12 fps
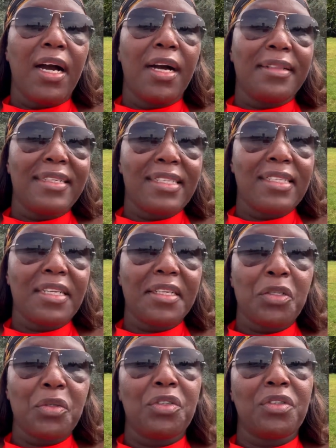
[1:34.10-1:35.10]
this is a
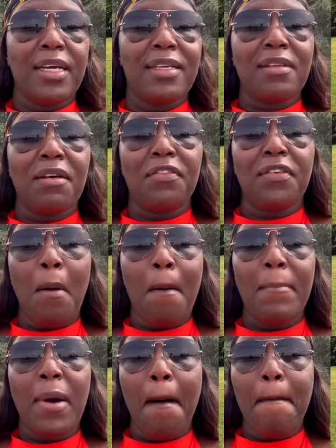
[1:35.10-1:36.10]
new dress
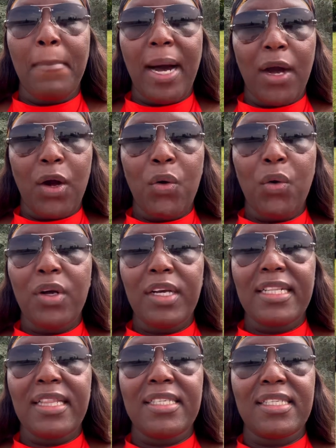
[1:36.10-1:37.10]
from Mango.
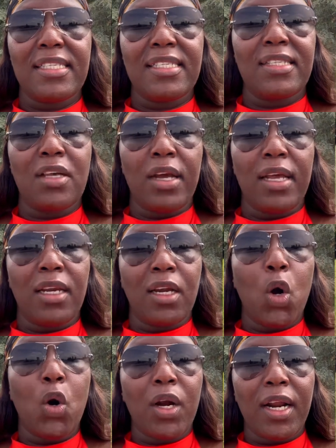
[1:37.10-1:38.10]
This is in
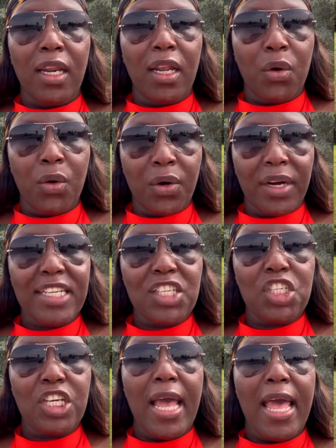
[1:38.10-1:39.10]
coral orange.